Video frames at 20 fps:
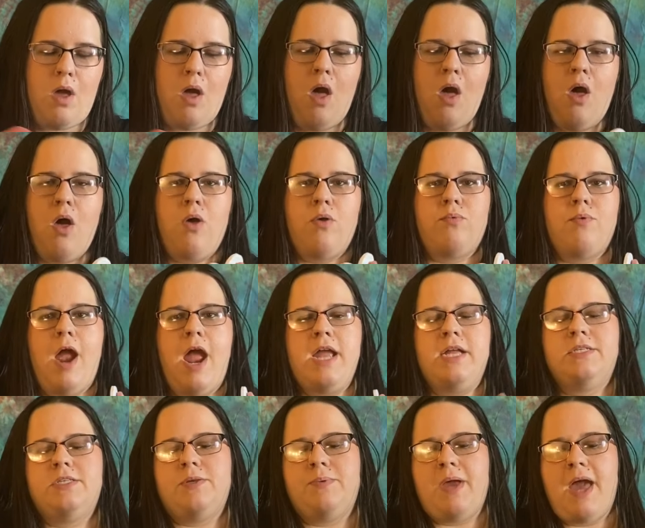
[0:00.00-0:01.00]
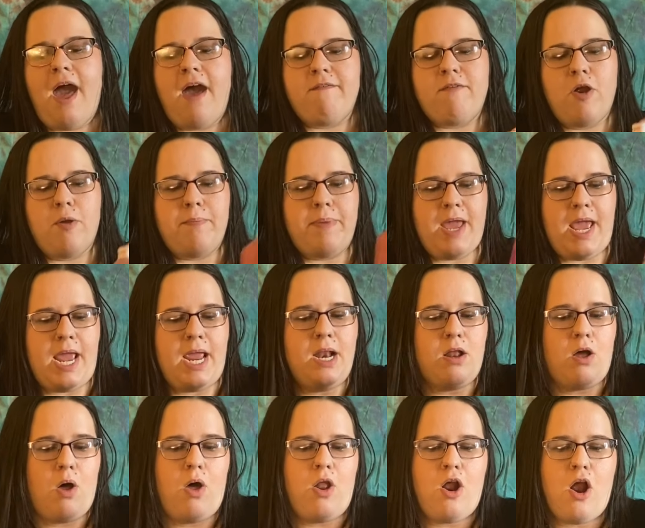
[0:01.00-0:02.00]
All right, so we have our paint
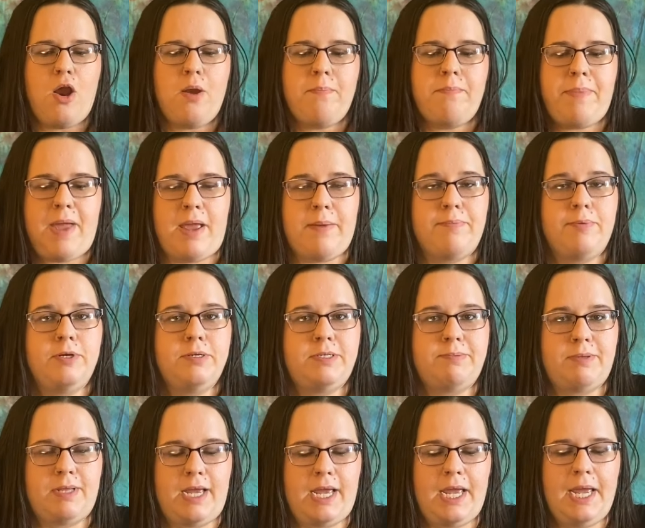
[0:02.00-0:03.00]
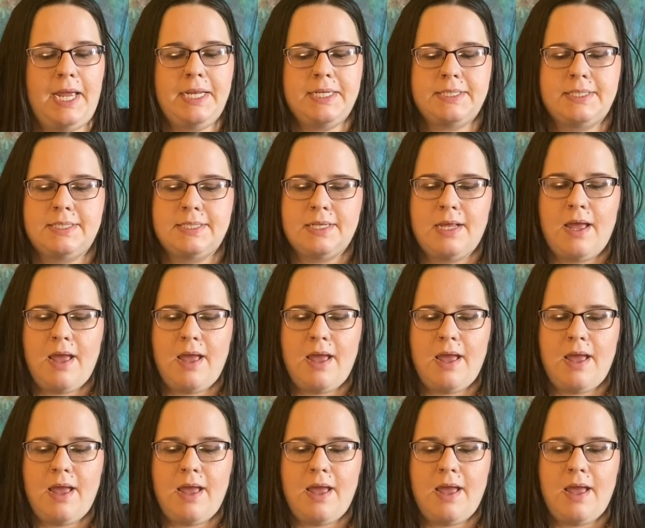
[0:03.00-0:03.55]
on our paper plates,